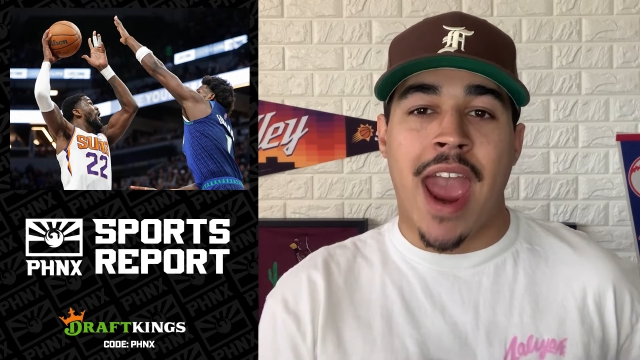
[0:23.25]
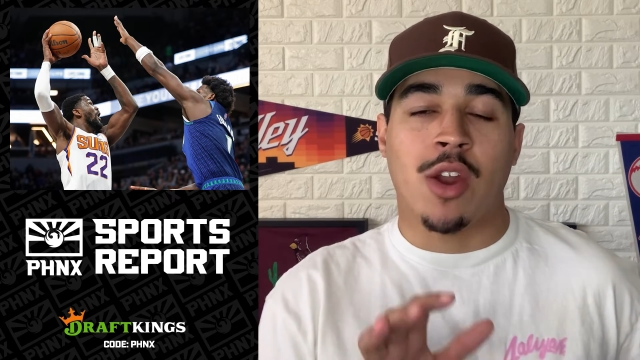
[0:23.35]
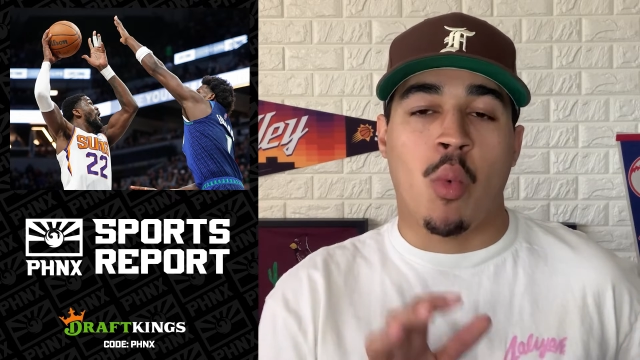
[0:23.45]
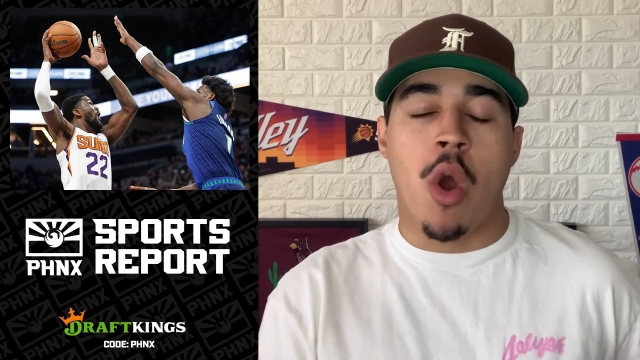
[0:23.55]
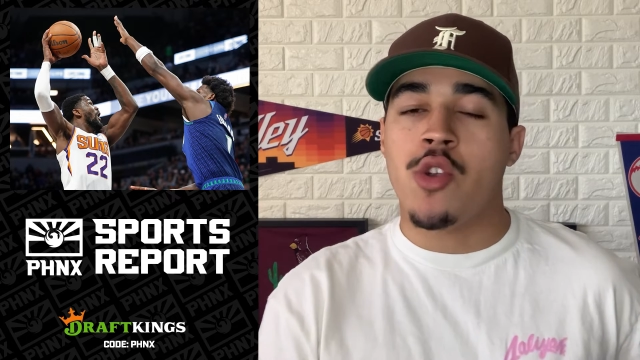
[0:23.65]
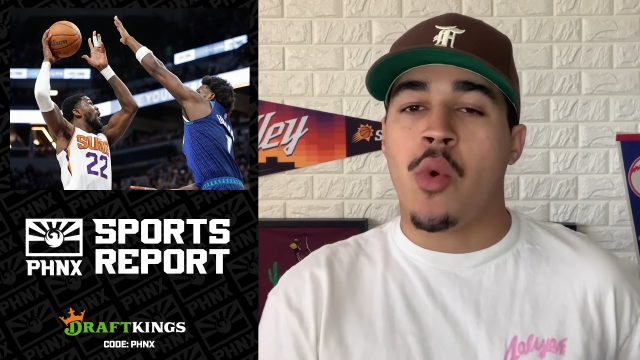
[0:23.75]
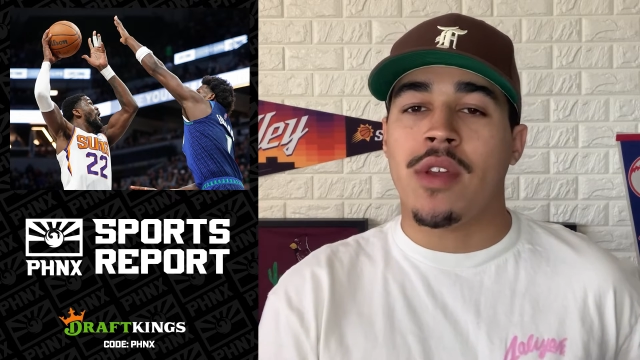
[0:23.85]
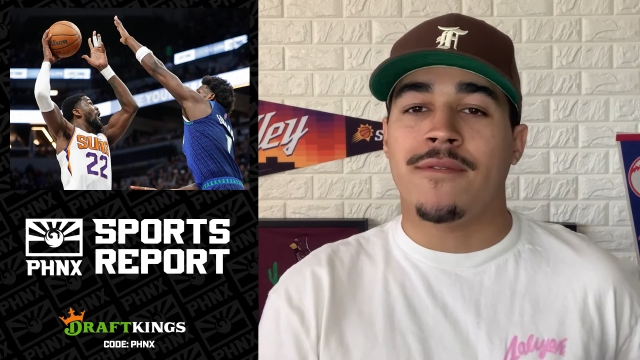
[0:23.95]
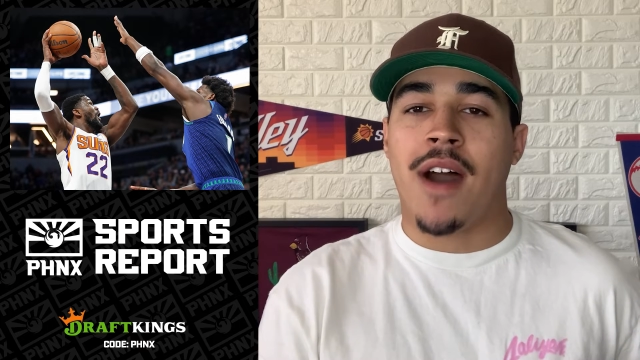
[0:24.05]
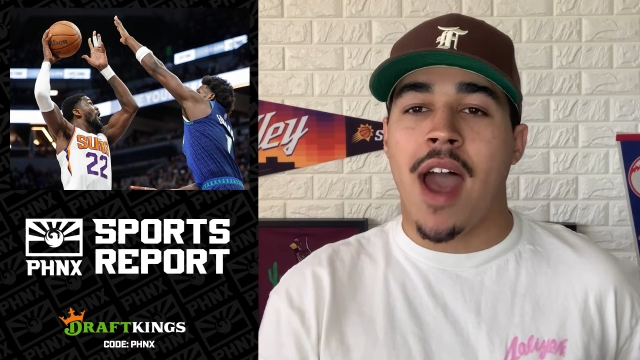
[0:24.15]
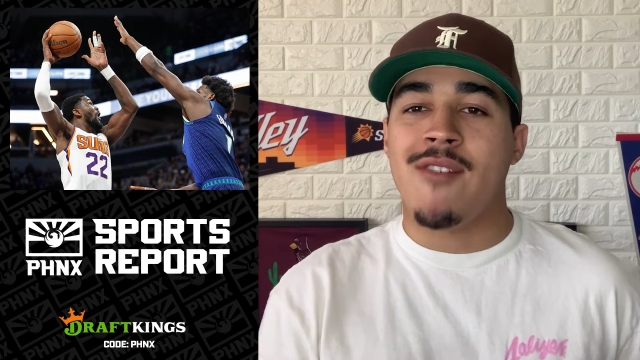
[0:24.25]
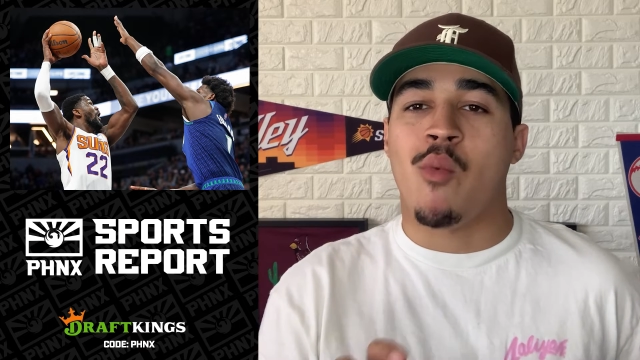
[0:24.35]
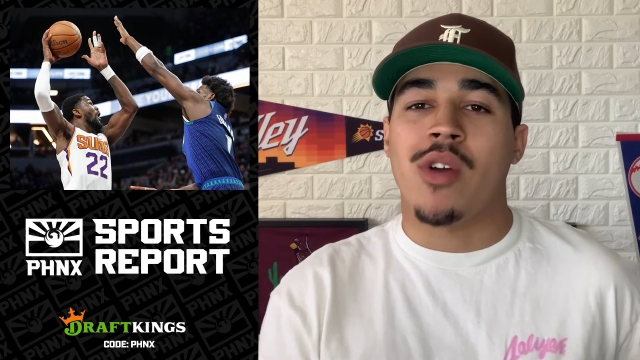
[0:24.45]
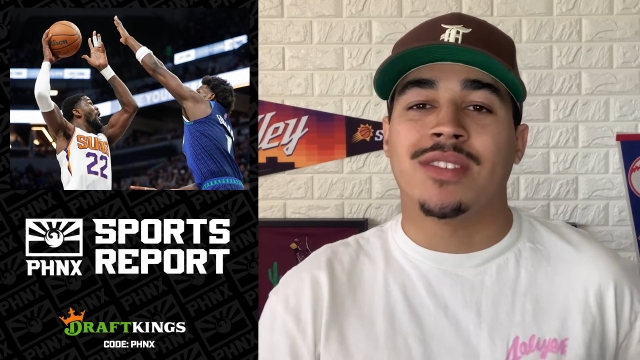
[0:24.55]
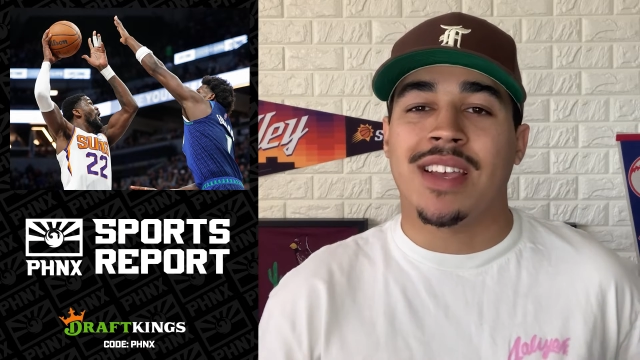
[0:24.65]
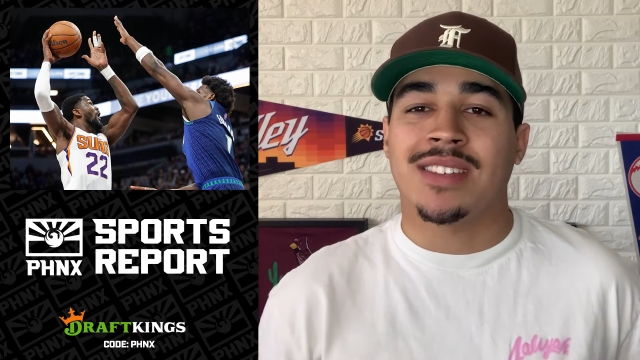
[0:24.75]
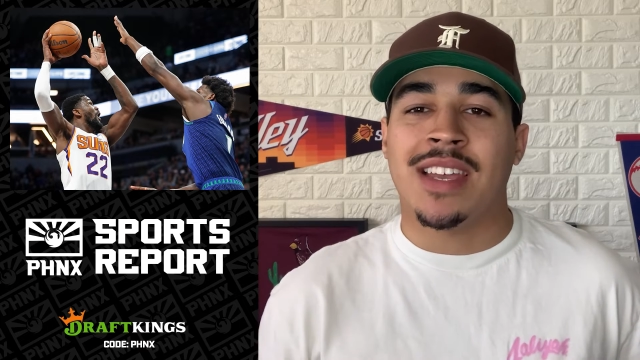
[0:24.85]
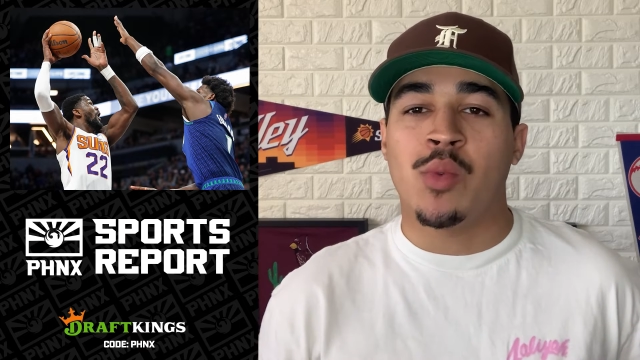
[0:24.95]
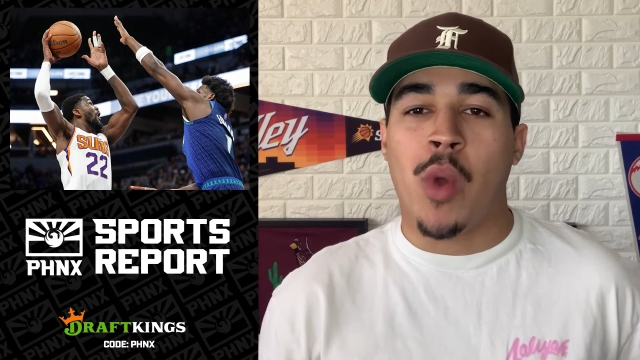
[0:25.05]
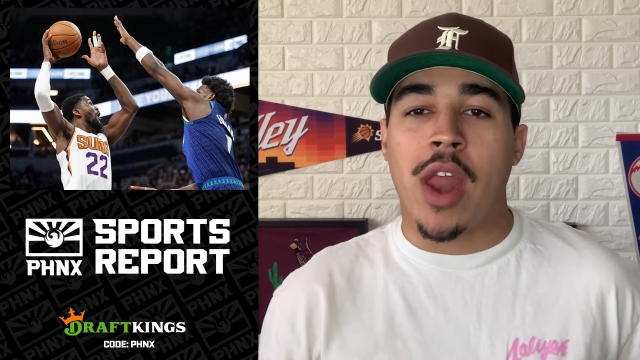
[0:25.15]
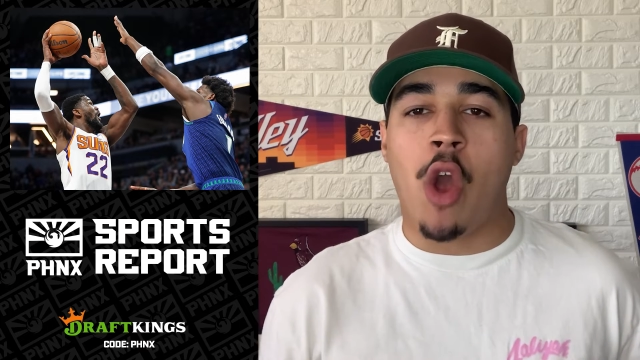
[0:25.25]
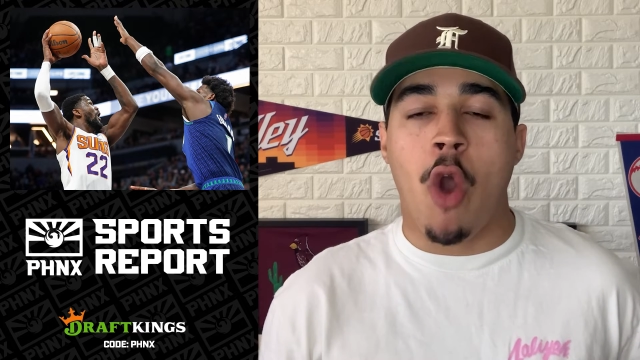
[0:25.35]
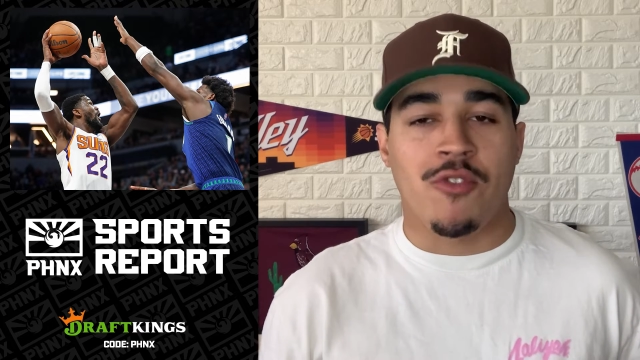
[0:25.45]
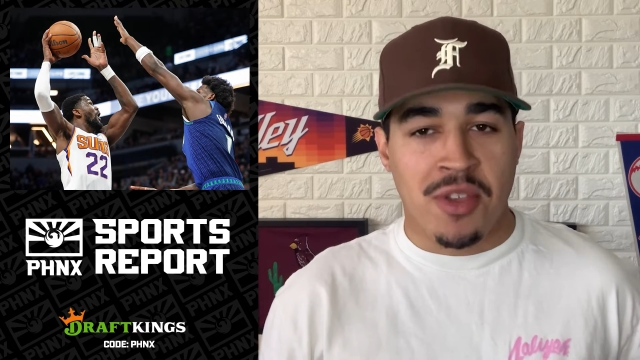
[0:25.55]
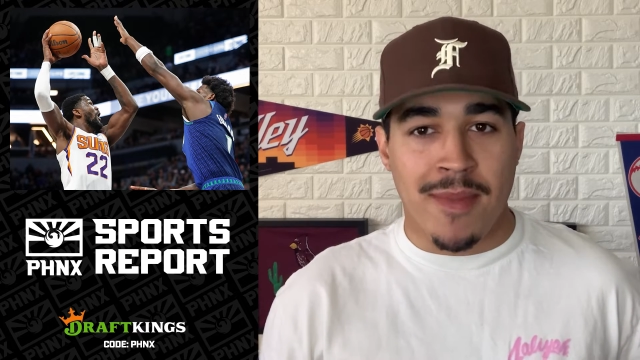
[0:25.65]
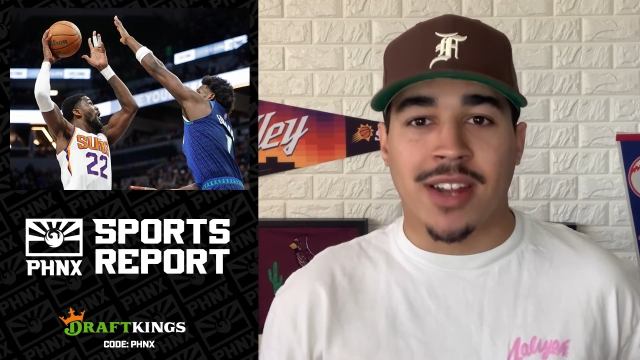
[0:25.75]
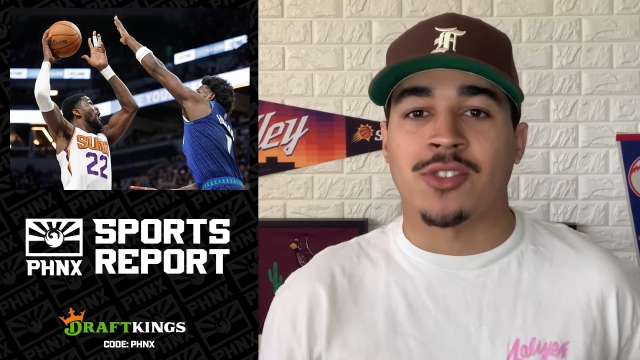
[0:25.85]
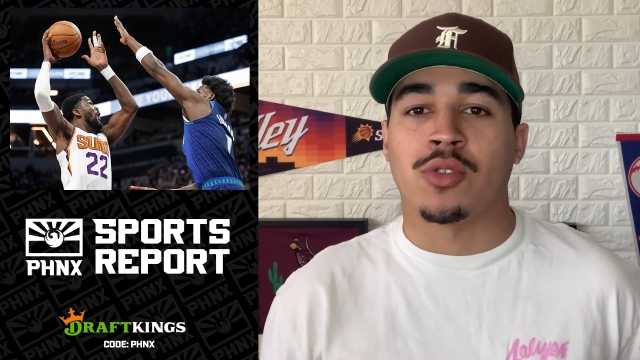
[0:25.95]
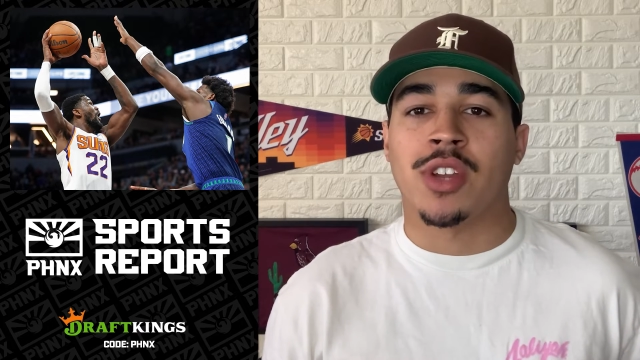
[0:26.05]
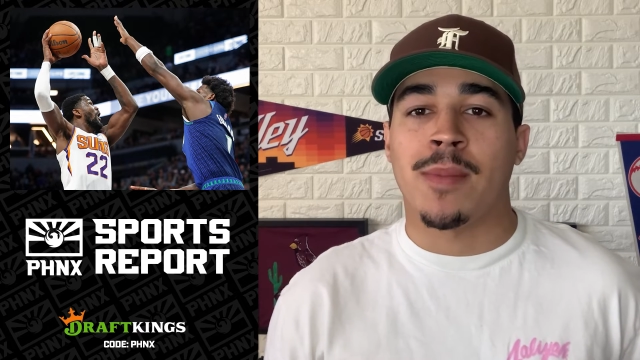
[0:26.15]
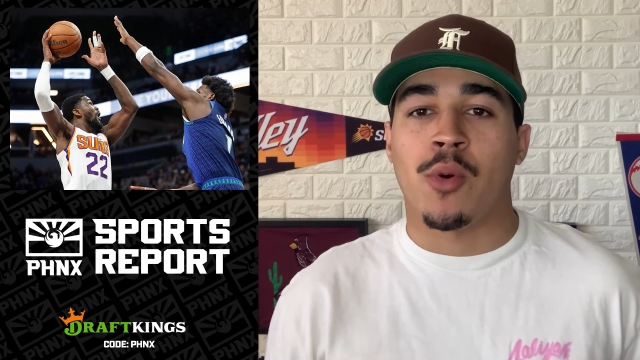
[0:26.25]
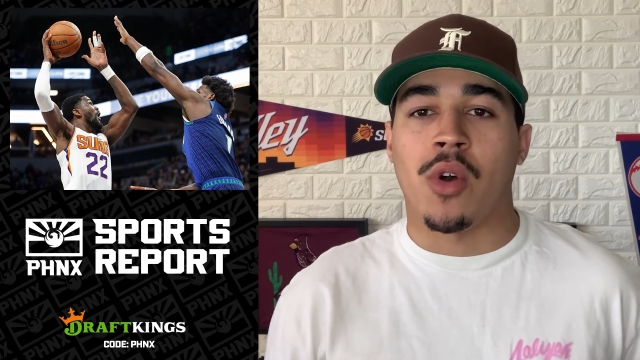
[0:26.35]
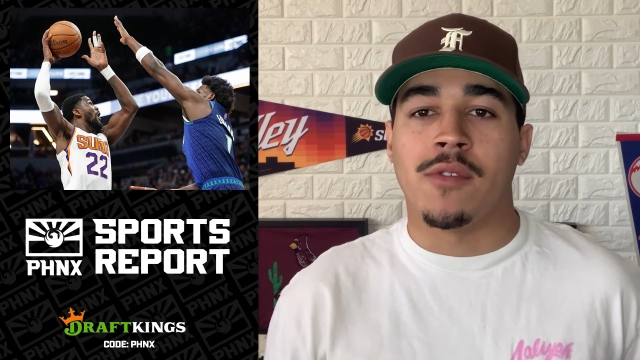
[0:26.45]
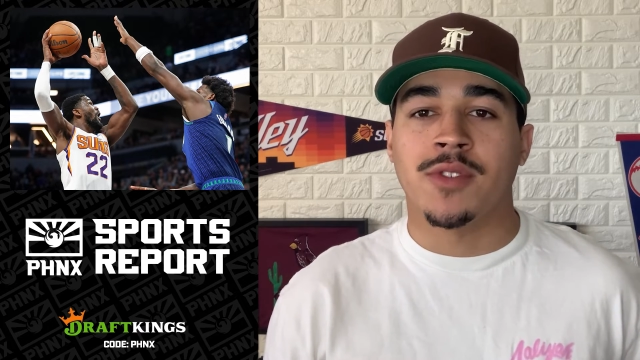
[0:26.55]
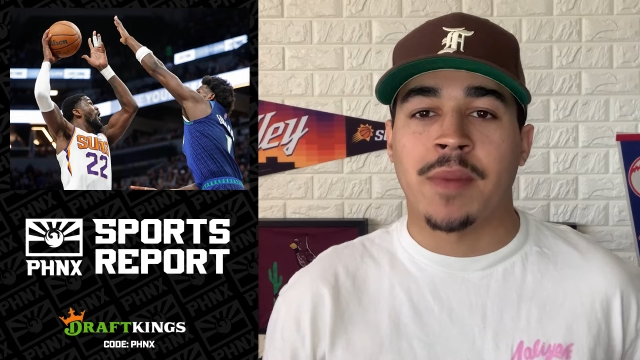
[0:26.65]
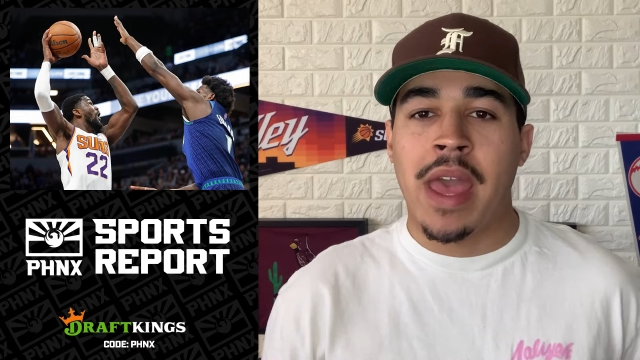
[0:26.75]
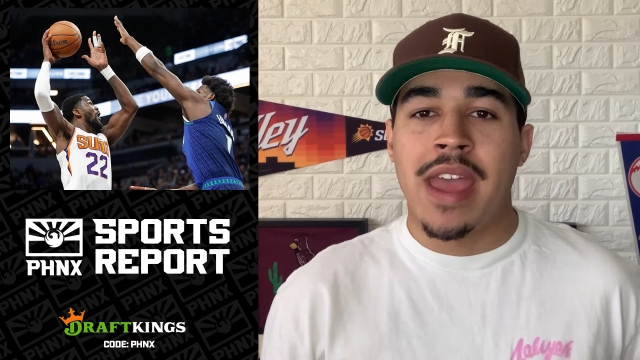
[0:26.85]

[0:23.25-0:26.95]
in a 125-116 win over the Minnesota Timberwolves.